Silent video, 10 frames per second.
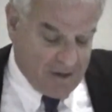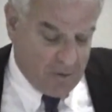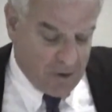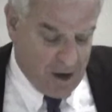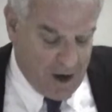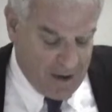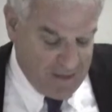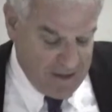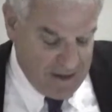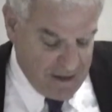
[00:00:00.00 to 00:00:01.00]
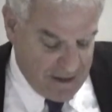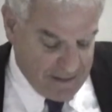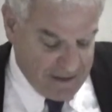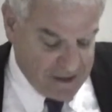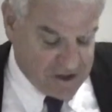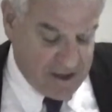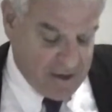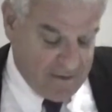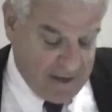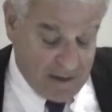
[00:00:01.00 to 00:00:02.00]
that were on the list
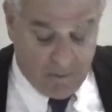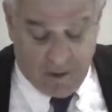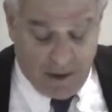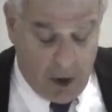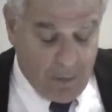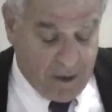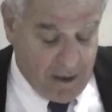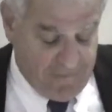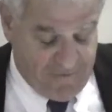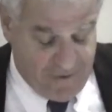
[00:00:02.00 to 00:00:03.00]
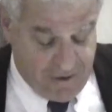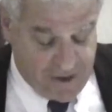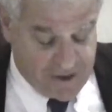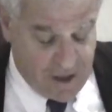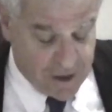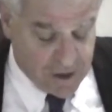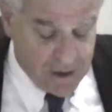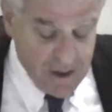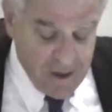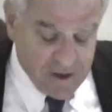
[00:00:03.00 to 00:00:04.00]
here, and then we can open it up for discussion.
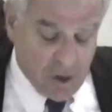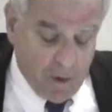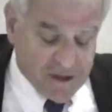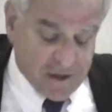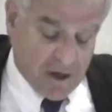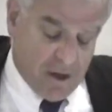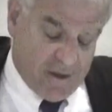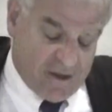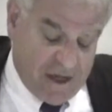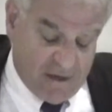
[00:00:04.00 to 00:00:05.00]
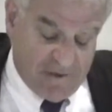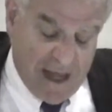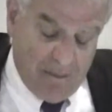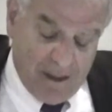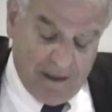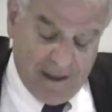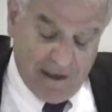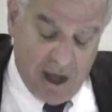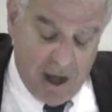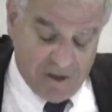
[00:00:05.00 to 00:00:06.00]
So what's the current state of liability
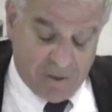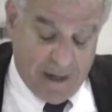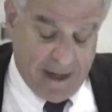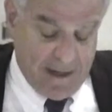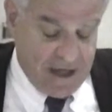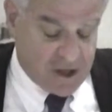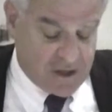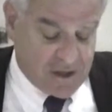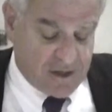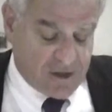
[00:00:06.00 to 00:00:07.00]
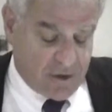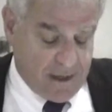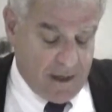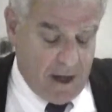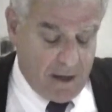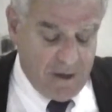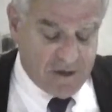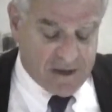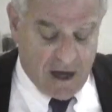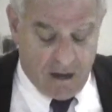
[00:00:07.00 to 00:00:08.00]
laws and regulations concerning
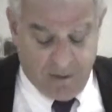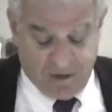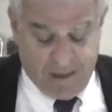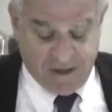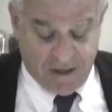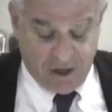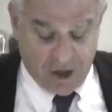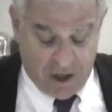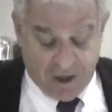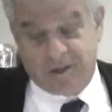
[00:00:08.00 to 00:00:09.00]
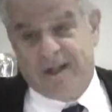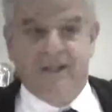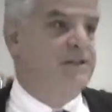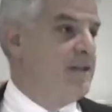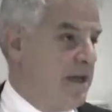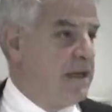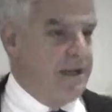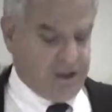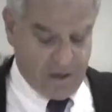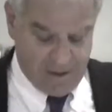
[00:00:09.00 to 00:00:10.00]
undesirable space conjunctions, let's say
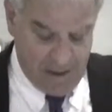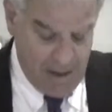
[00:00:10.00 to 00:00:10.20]
collisions?